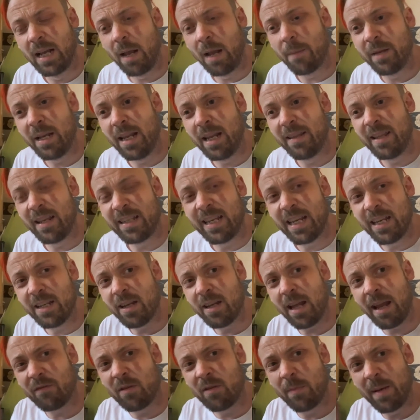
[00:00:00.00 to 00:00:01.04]
I mean, there tends to
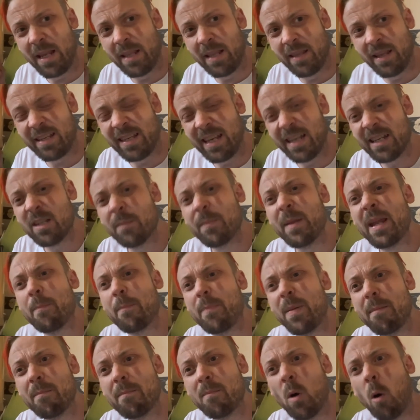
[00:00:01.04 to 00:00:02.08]
have to be, there tends to be a
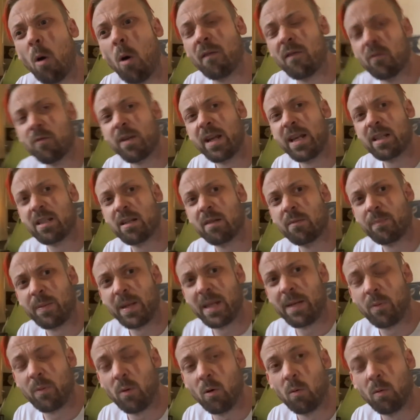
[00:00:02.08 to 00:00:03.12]
bit more of a reason
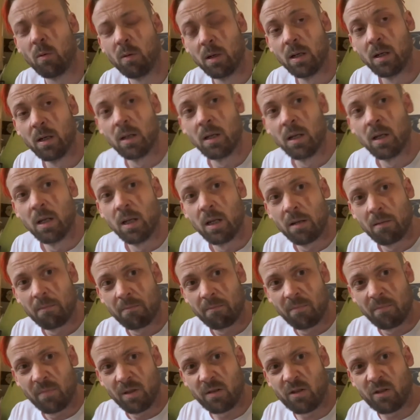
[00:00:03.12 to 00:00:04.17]
people
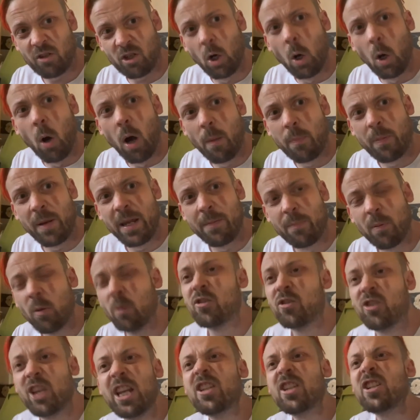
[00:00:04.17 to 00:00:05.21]
slaughter people.
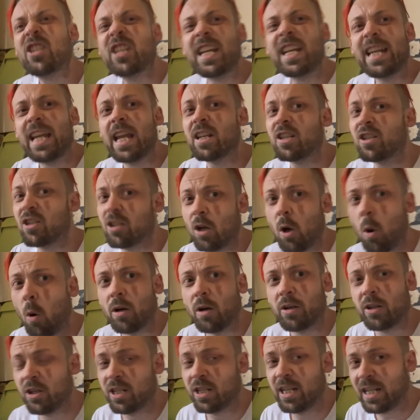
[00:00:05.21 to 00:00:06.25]
Jesus didn't get slaughtered
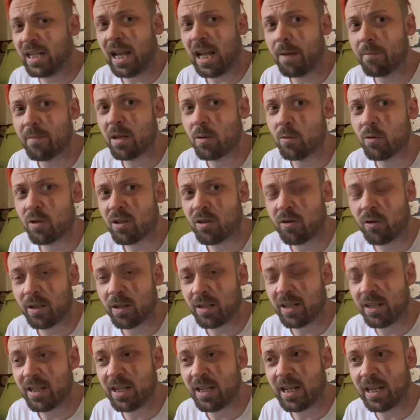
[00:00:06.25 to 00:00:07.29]
because he claimed he was
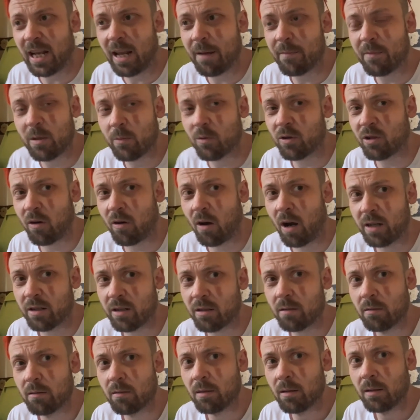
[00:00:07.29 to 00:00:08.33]
because he claimed he was
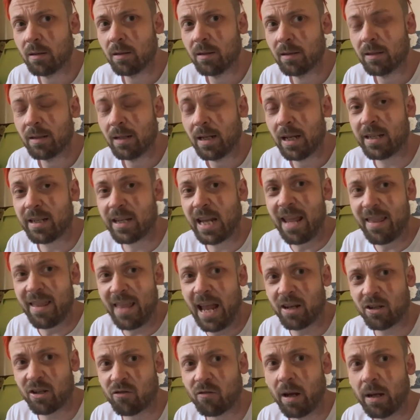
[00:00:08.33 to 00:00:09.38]
Christ. Let's get
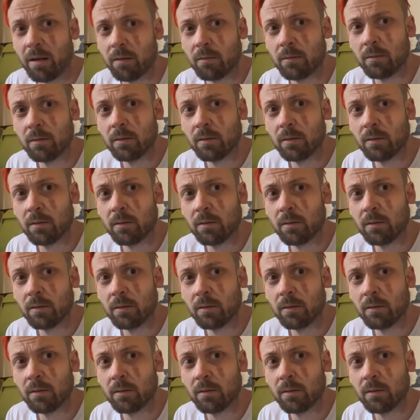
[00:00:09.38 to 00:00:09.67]
that straight.